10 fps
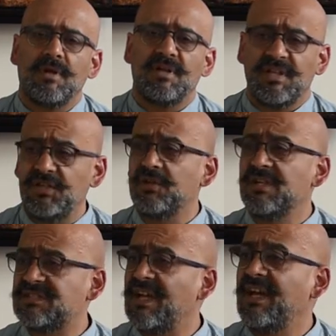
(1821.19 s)
And then you're
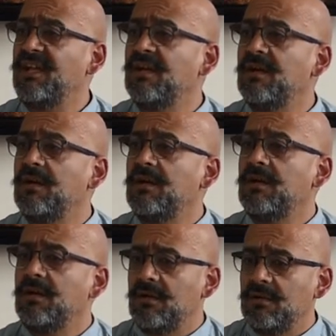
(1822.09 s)
going to say,
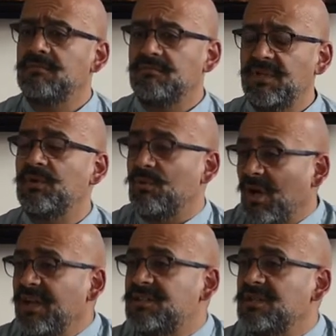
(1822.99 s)
you're
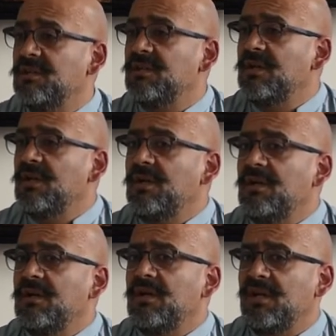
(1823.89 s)
right. And
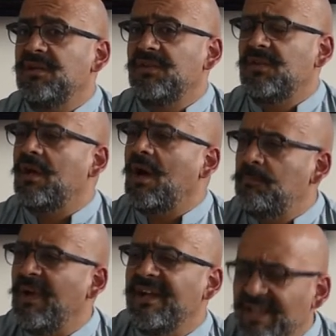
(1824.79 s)

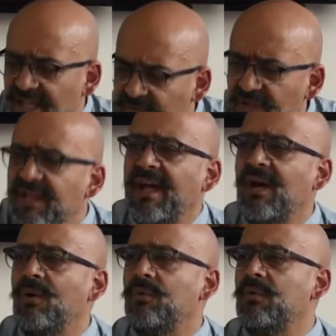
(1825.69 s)
I bet even
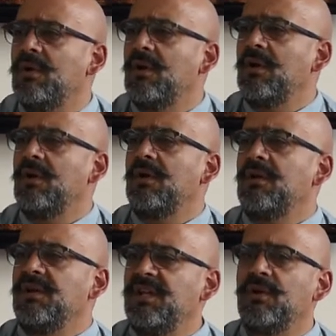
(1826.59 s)
now,
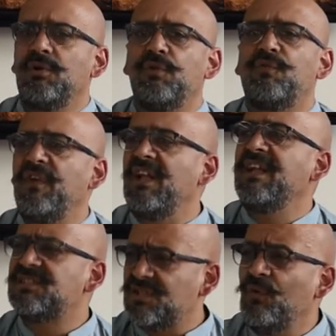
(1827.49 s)
you know, you're
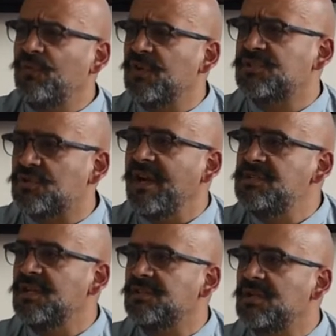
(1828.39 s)
feeling so
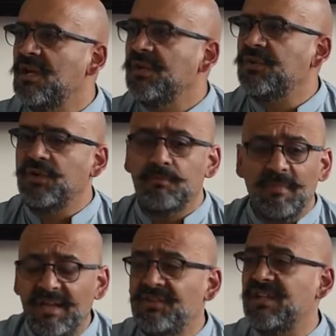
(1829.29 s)
frustrated that you
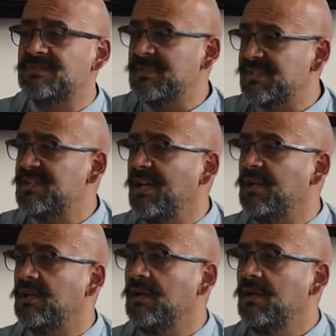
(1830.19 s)
made this
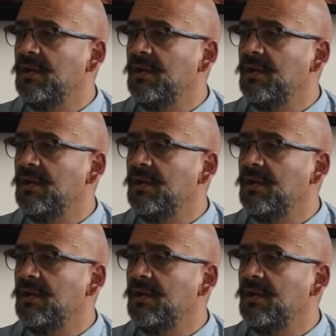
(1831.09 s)
mistake.